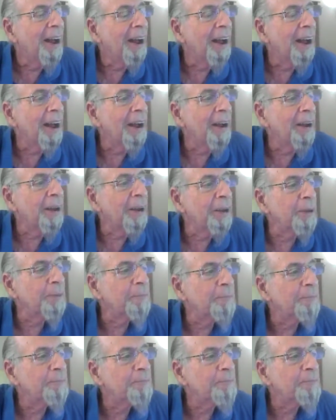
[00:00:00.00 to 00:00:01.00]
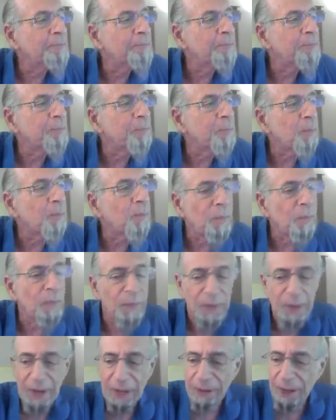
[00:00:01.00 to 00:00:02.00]
I'm
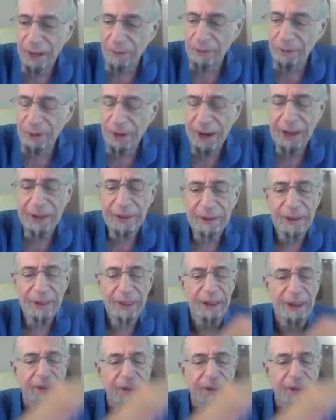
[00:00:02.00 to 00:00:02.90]
trying to think of